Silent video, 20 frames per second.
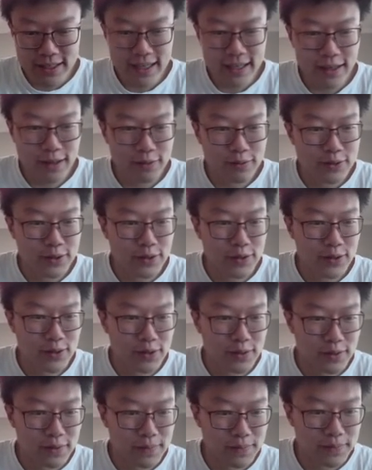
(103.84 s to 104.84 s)
get up
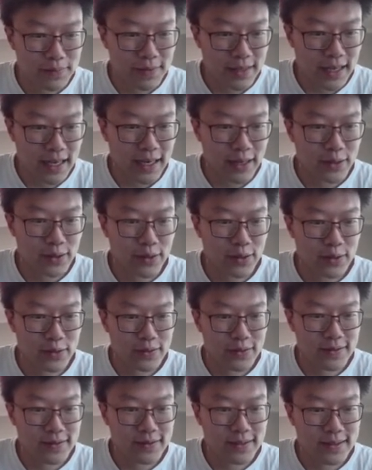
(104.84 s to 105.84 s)
to, I don't
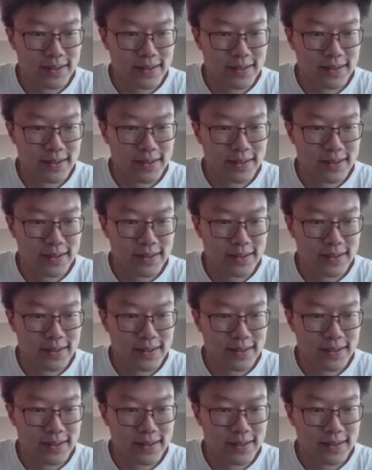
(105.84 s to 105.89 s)
know,